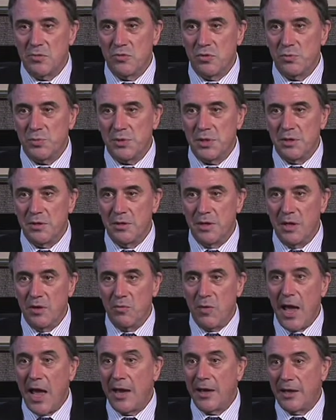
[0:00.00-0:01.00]
troops in
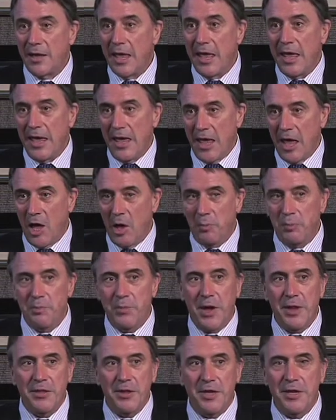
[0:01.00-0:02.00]
Iraq, helped
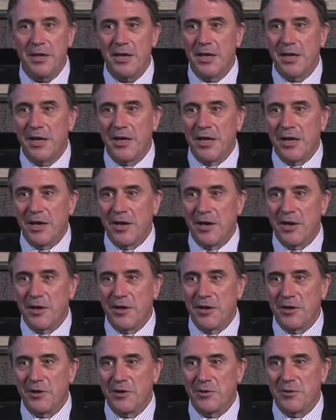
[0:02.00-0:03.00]
by
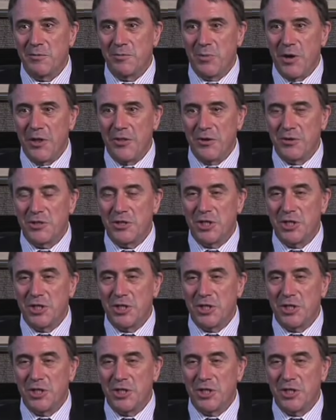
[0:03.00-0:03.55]
their